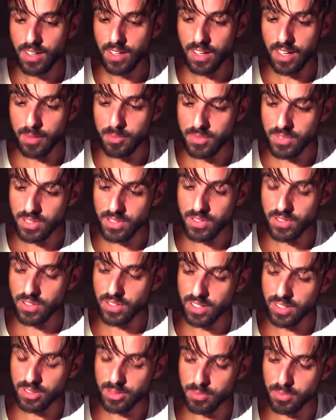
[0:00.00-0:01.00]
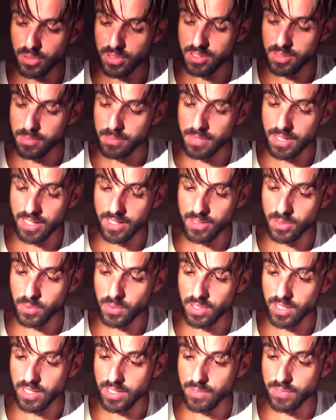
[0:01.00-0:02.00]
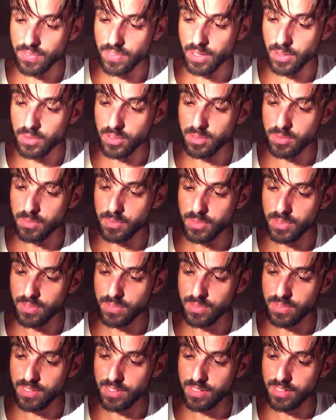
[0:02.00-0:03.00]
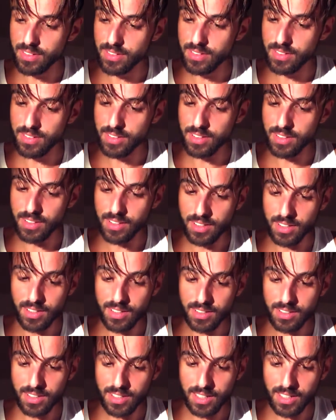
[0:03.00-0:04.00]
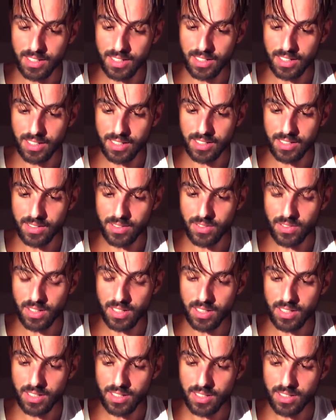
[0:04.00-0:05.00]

I'm just trying to put them back the way I found them. Yeah, kind of like this, right?